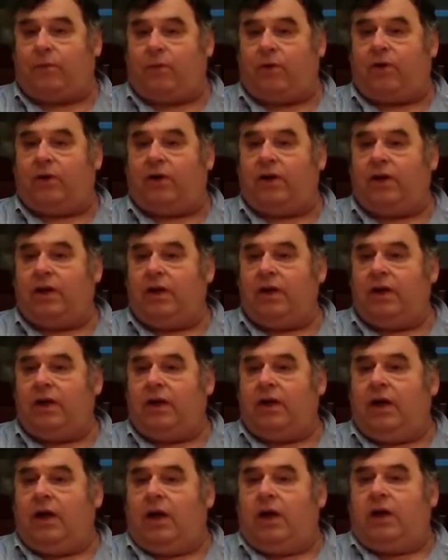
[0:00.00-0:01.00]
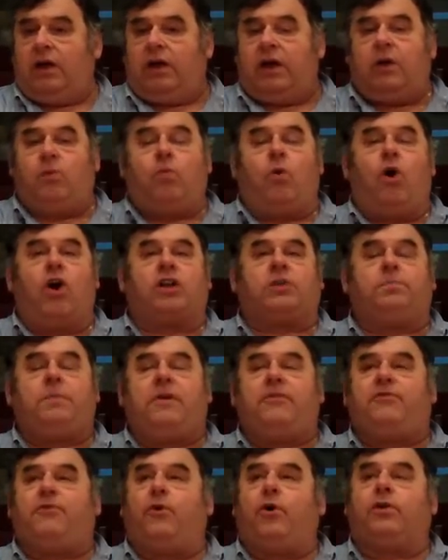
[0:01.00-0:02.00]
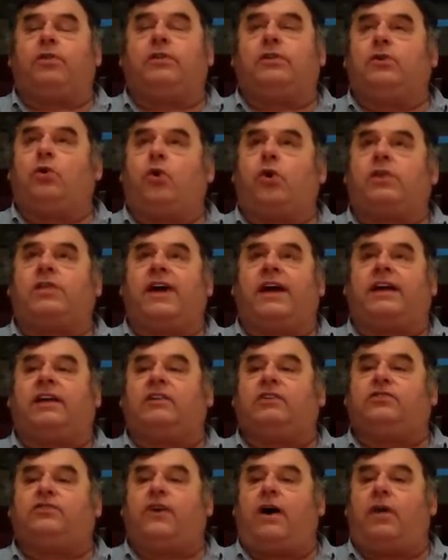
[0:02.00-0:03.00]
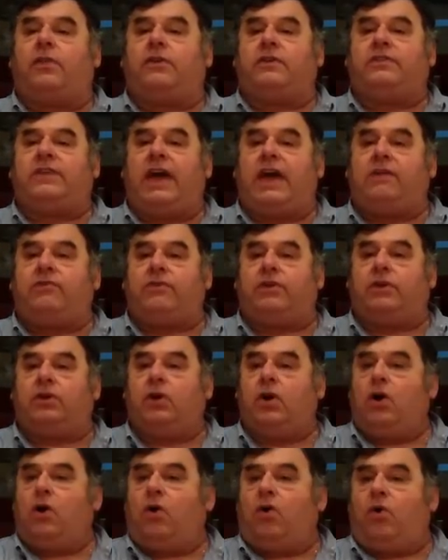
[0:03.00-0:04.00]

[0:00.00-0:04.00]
they were. He walked before the Lord like his father David,